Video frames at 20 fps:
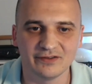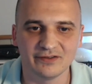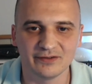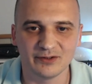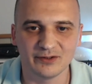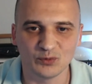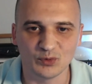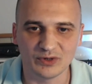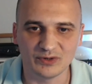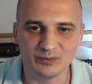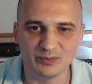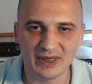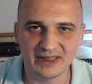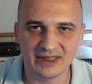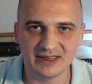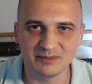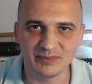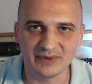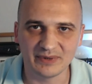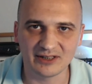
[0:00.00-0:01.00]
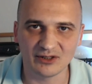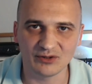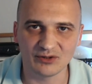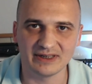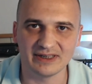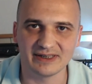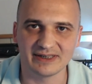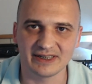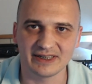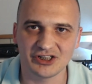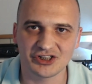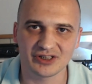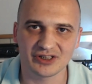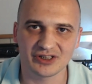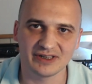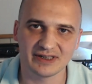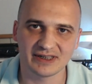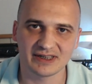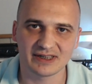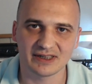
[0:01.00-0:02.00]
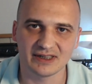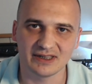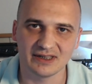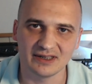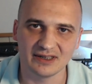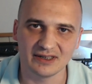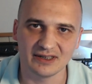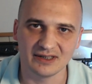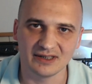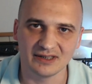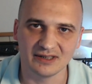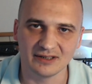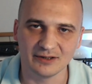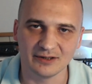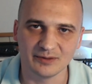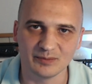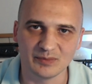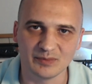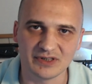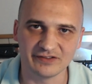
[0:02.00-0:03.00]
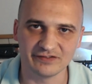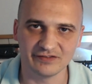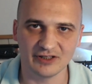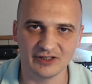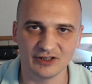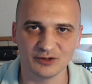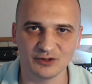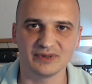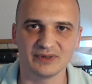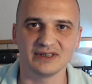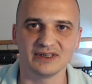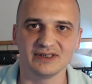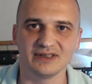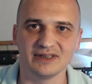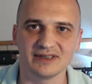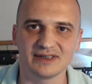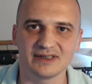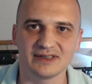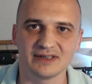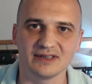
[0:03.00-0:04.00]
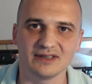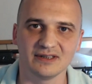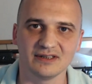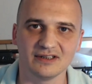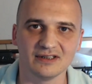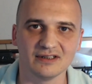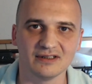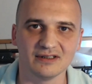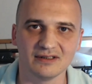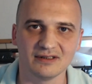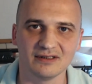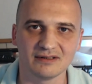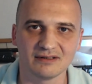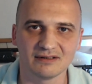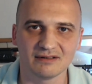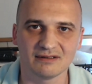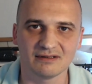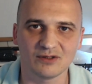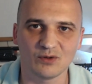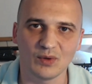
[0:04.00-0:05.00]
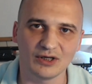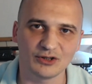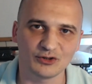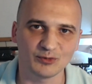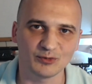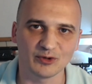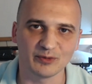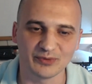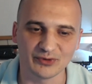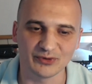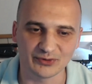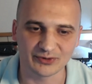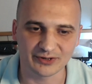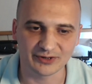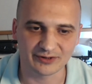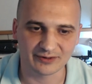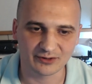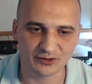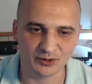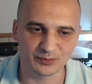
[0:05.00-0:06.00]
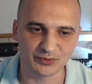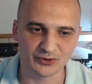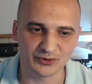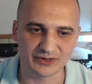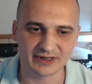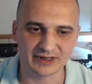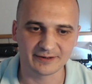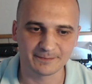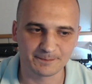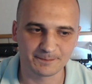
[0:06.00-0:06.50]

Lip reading: with many big organizations developing this quantum computing.